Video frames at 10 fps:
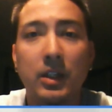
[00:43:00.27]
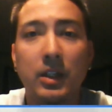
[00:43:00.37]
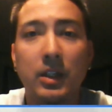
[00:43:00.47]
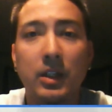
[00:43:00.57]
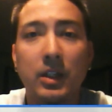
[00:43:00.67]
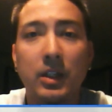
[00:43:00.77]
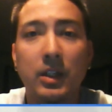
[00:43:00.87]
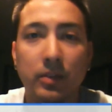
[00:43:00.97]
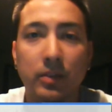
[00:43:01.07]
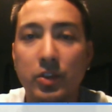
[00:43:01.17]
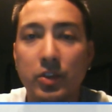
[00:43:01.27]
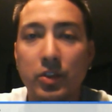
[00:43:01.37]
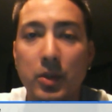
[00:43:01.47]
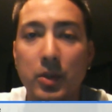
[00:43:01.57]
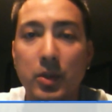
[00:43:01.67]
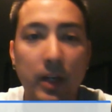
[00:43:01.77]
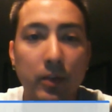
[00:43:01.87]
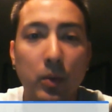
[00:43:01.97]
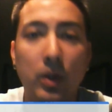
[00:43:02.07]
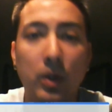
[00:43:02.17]
of straps going
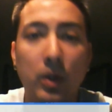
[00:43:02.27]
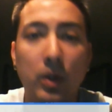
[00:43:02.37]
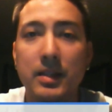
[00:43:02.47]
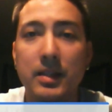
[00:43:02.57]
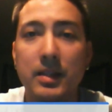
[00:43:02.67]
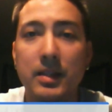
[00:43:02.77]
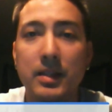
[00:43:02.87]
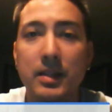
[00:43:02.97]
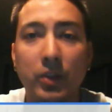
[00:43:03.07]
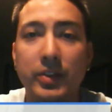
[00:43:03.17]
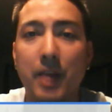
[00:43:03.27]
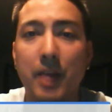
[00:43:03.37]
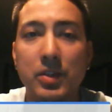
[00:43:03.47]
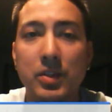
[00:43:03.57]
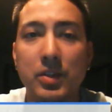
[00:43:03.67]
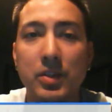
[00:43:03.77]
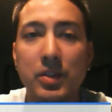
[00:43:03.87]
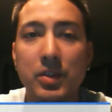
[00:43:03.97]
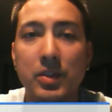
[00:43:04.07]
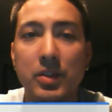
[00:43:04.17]
everywhere. It makes it difficult and time consuming to
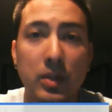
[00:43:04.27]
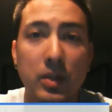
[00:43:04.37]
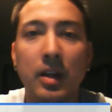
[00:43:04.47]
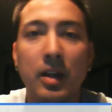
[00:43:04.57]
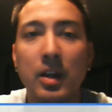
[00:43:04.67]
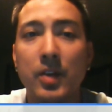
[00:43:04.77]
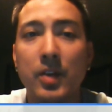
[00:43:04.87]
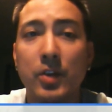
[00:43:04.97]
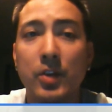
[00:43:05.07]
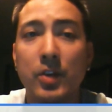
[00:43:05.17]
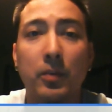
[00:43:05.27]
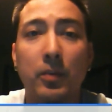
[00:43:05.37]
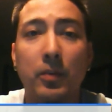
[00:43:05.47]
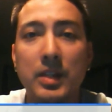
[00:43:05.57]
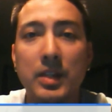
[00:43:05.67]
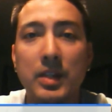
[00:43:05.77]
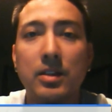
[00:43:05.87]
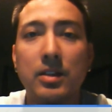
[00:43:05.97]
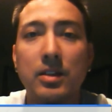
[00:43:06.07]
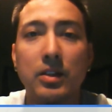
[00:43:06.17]
do that. So for me, it was easier
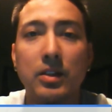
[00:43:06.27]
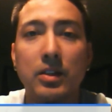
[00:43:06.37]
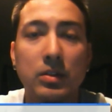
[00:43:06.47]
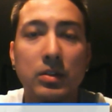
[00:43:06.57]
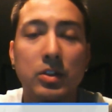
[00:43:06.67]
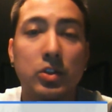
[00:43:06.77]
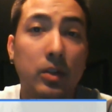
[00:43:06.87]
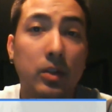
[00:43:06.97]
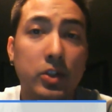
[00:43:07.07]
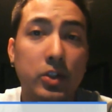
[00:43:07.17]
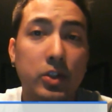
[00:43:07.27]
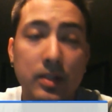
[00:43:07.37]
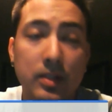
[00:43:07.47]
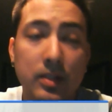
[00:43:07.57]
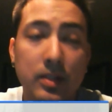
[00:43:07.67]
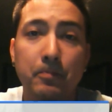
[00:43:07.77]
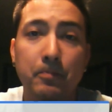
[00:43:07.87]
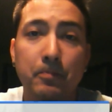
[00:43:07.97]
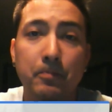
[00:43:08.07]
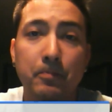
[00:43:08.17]
to use the trailer restraint system,
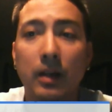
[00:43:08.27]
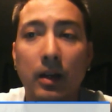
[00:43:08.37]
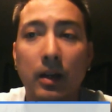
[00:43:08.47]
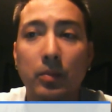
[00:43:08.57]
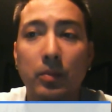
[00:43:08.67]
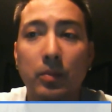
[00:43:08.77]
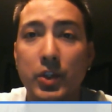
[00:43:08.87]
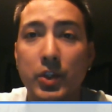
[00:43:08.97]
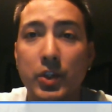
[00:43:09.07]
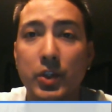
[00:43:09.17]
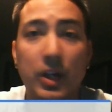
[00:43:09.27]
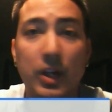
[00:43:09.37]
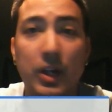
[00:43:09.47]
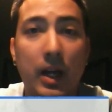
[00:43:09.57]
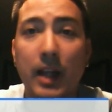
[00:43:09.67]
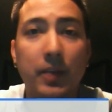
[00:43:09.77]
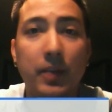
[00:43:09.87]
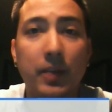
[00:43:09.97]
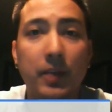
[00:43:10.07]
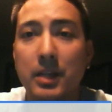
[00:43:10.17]
which I highly recommend
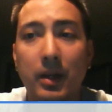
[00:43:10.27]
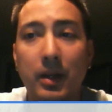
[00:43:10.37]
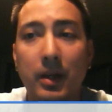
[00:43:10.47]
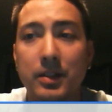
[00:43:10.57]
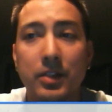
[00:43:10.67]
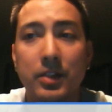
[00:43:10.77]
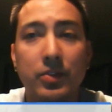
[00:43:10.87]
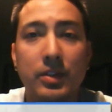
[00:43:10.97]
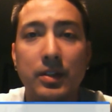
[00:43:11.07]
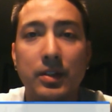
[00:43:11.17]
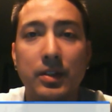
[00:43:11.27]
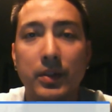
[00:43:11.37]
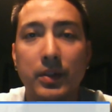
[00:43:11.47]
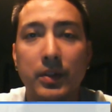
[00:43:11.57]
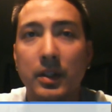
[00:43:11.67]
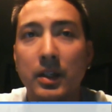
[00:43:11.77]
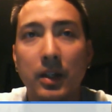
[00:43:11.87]
to anybody that's interested in this sort of thing.